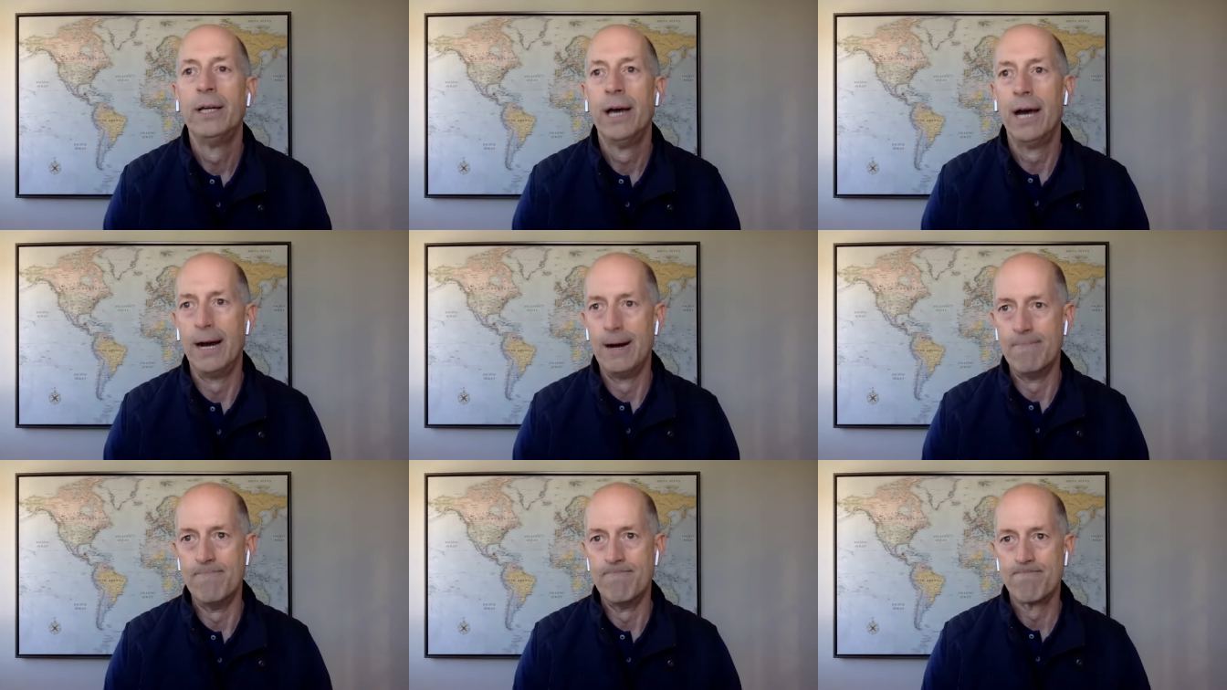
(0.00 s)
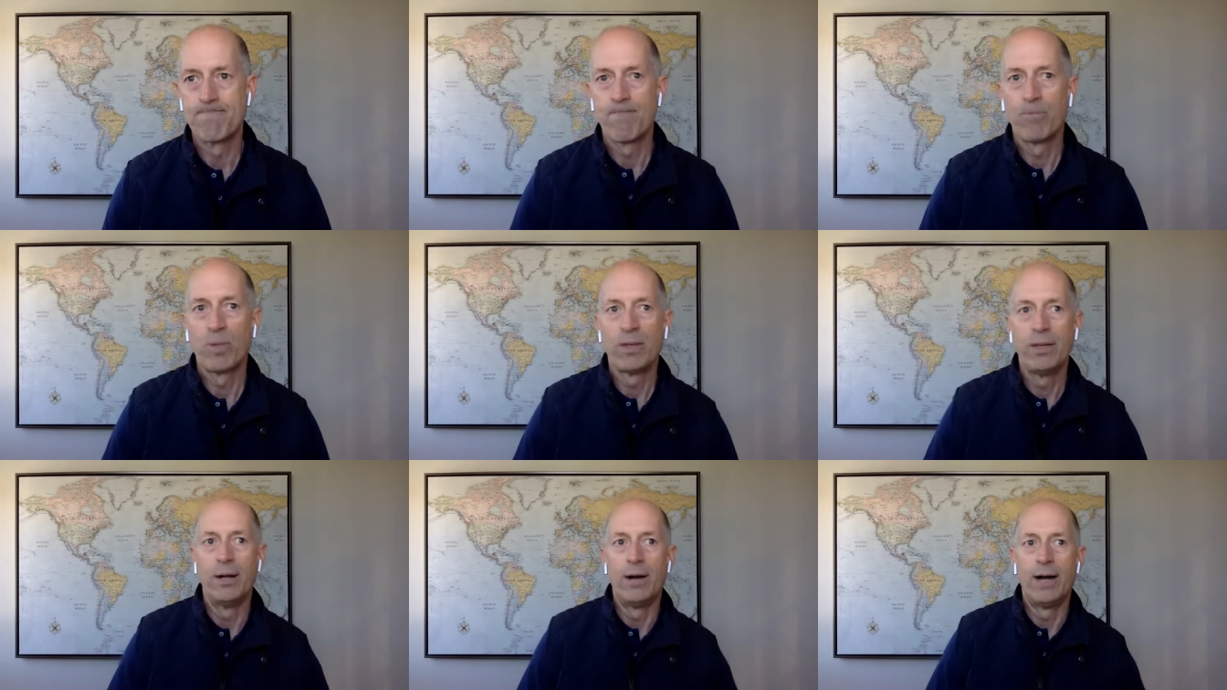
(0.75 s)
Um,
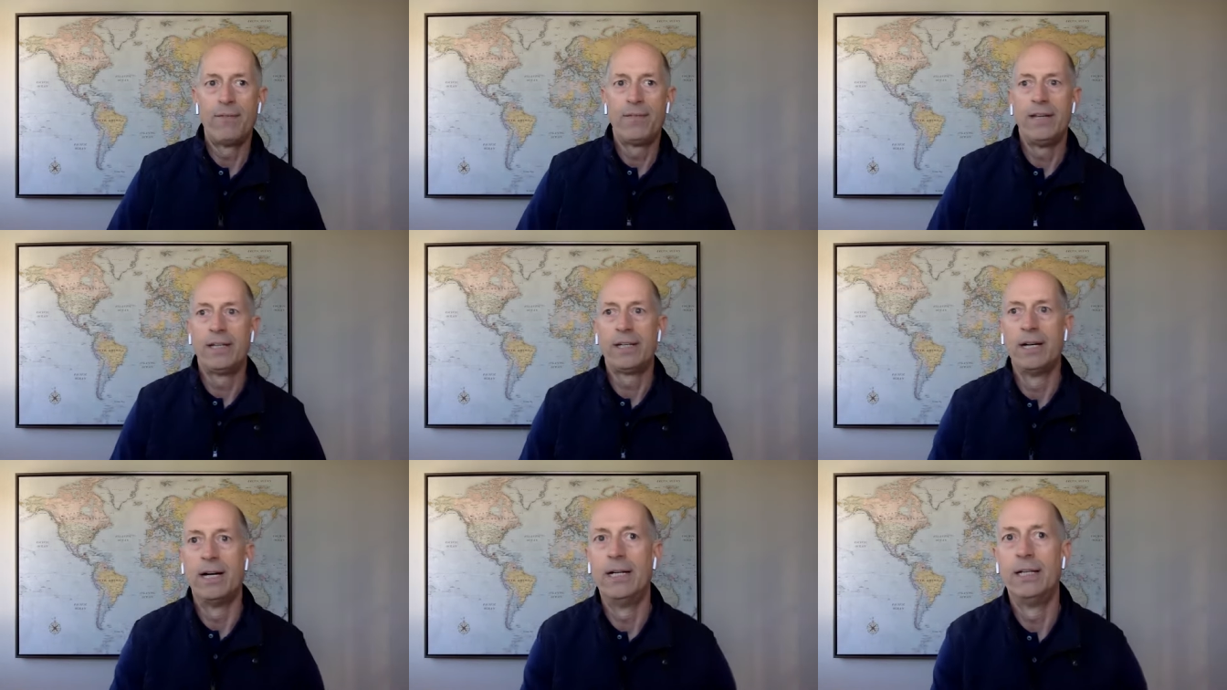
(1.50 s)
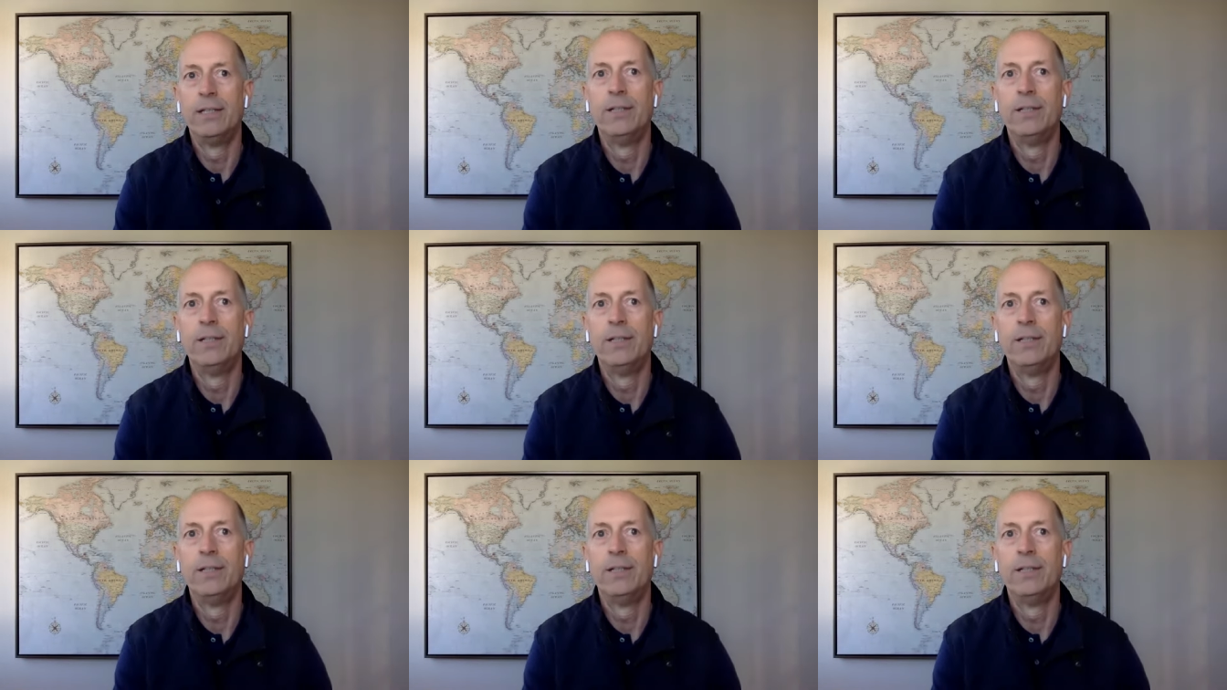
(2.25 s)
you know, I think uh,